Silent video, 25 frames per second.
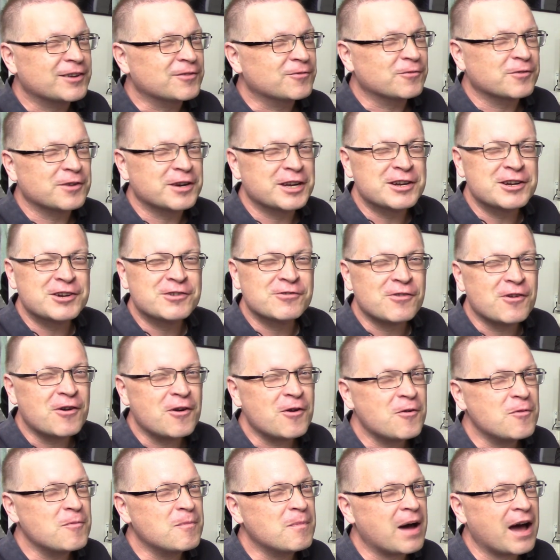
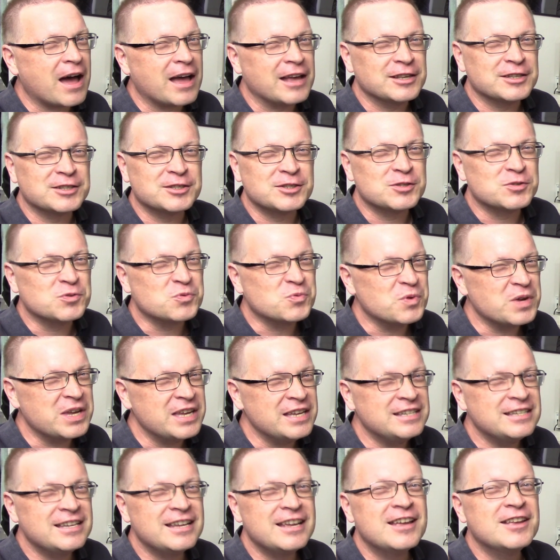regrow my
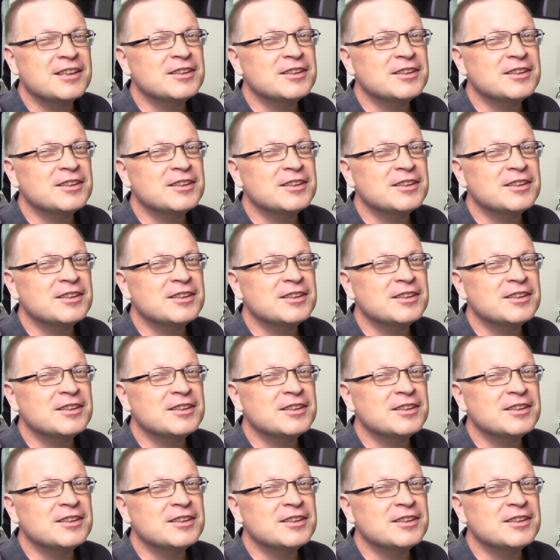sweet,